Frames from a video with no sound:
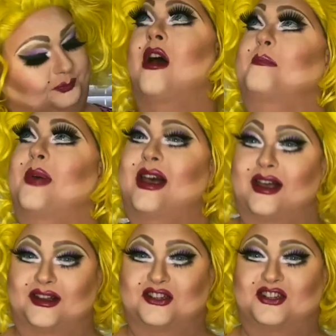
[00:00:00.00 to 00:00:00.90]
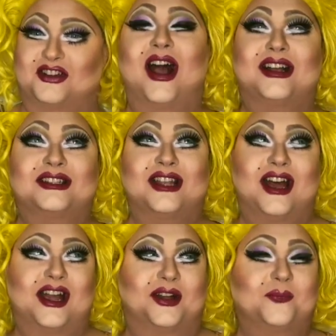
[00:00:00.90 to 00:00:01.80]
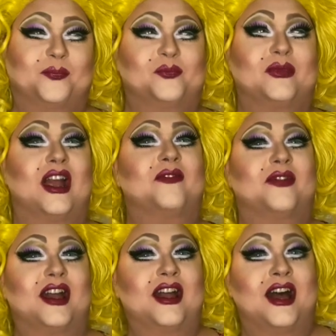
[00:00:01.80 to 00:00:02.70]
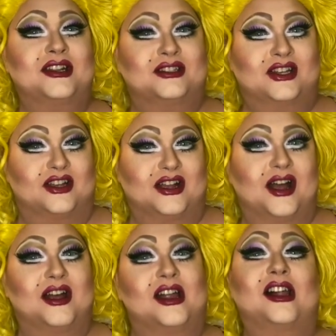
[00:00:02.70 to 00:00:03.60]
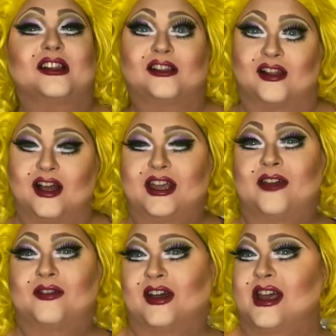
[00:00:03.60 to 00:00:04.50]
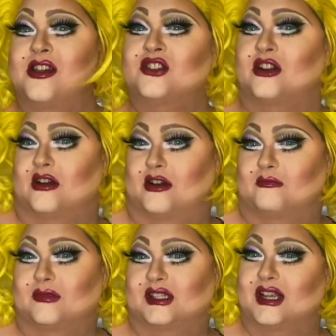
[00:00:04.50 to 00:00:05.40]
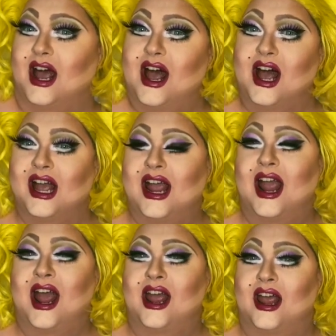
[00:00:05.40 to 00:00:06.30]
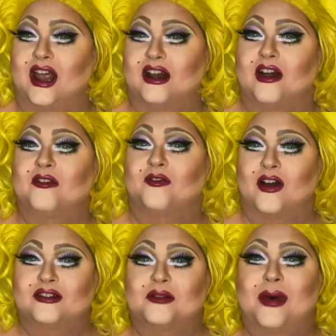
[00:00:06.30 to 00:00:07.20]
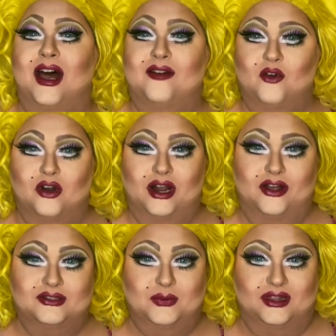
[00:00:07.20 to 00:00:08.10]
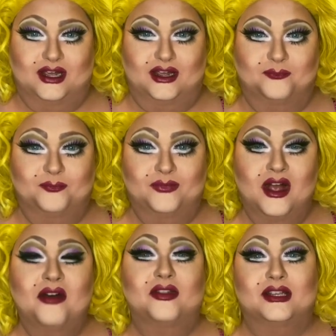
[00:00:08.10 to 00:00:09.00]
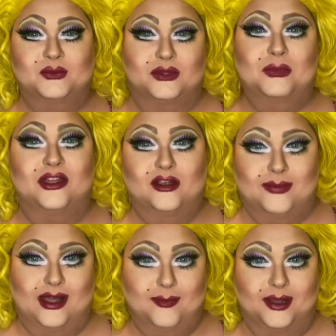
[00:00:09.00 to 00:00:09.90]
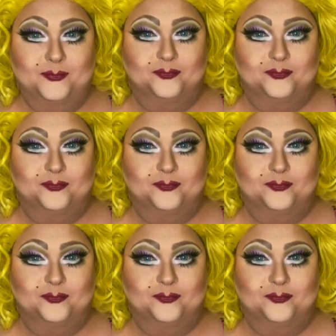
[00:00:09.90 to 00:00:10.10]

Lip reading: Bitch. It's like, if they had took Lucky fucking Charms and fucked a bag of Oreos with it, this would be their baby.